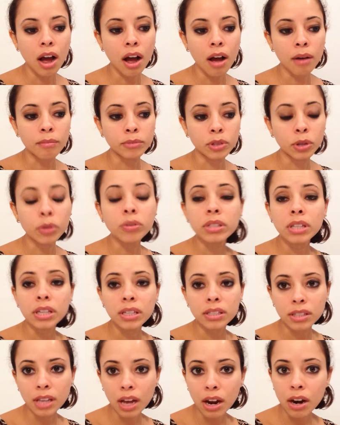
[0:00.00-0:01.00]
um, those
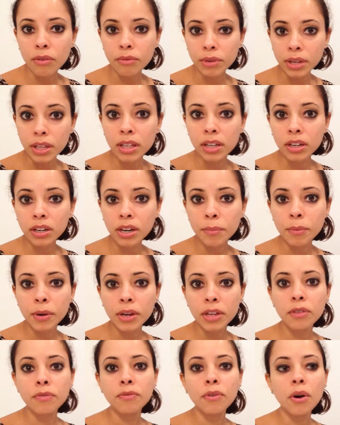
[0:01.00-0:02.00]
things are really going to
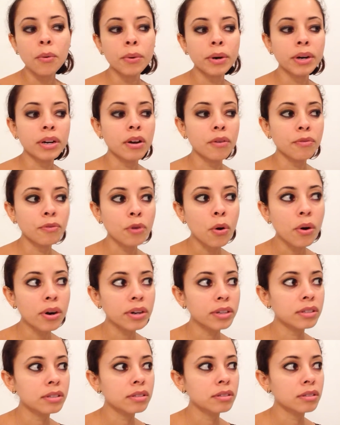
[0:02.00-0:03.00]
bring you forward. Of
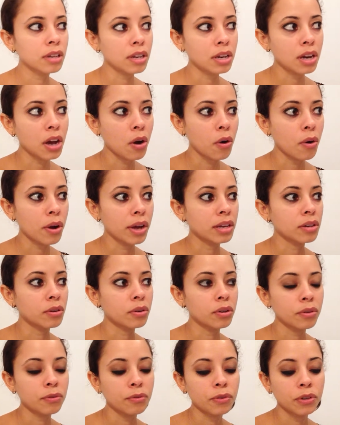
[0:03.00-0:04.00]
course, you know, in
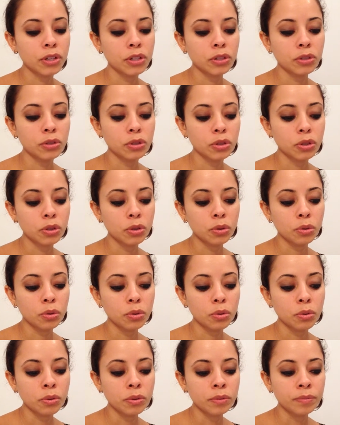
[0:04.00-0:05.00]
order for you
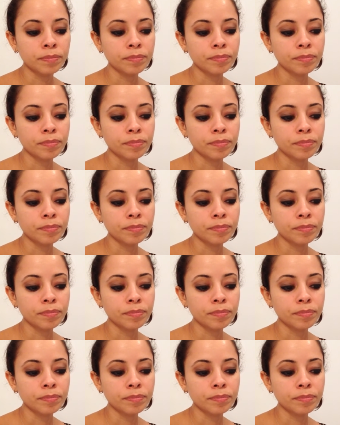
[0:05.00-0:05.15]
to,